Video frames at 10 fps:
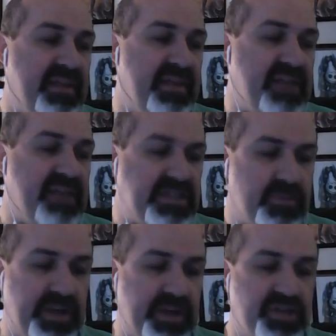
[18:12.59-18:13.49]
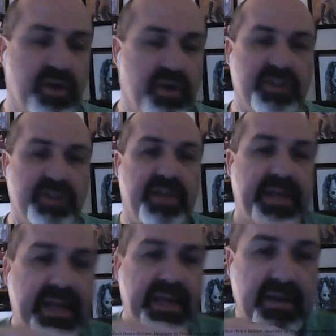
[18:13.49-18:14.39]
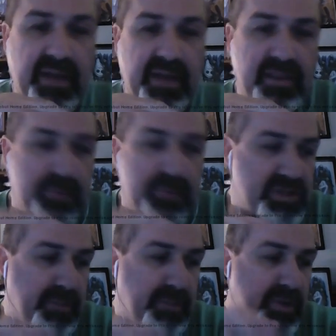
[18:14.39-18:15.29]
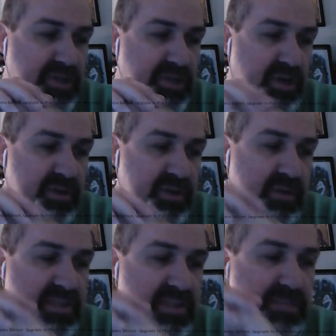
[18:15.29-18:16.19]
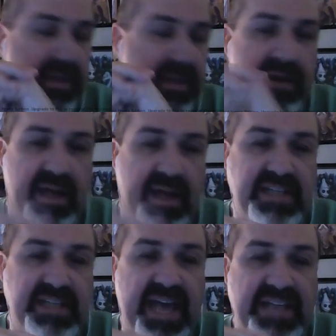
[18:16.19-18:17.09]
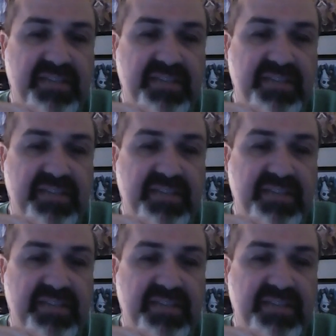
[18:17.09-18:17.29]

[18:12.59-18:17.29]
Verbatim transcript: and they've got some great charts. Like in a lot of the books, they'll put a chart that will explain attacks of